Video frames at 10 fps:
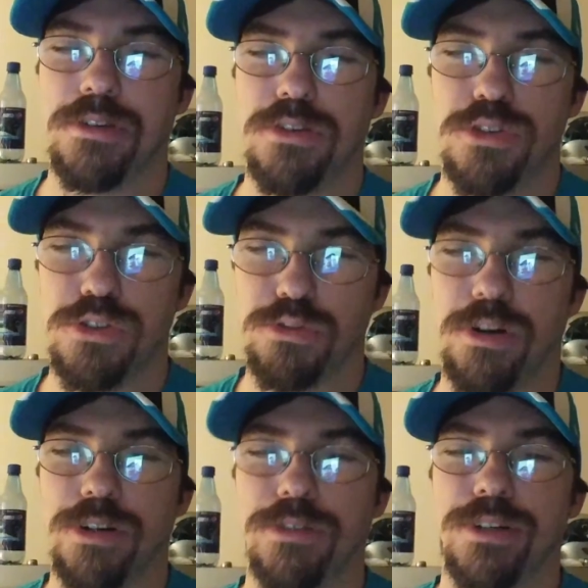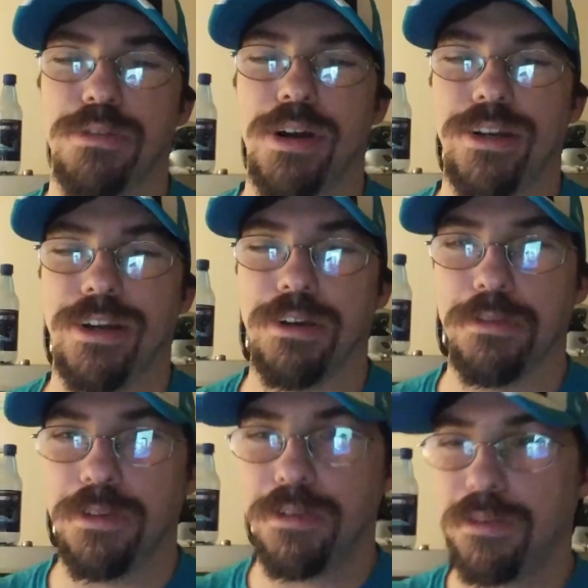strongly right now.
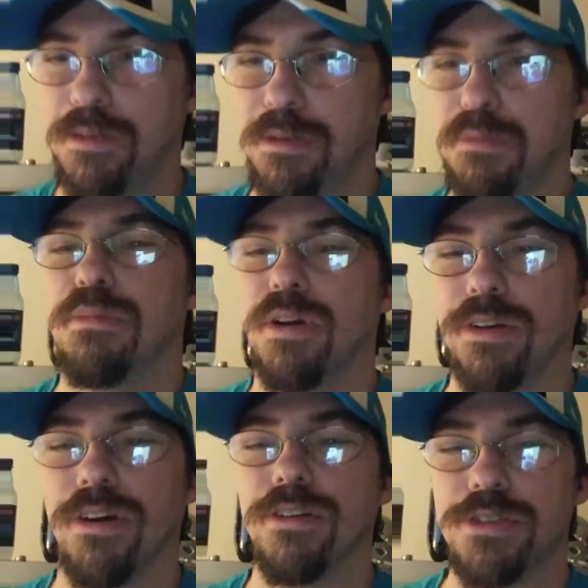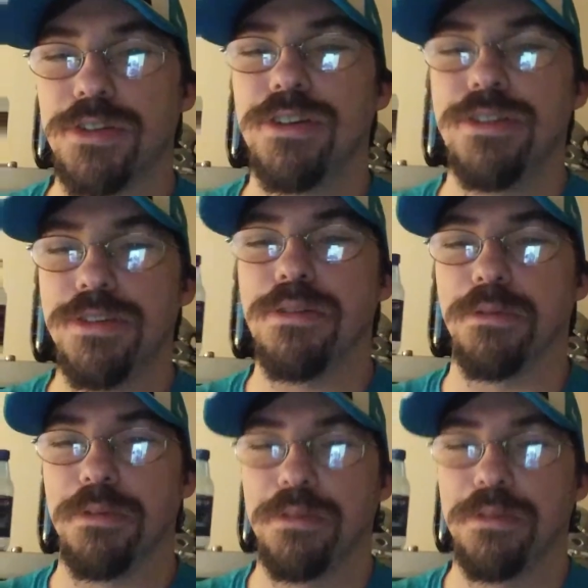But guard is good too.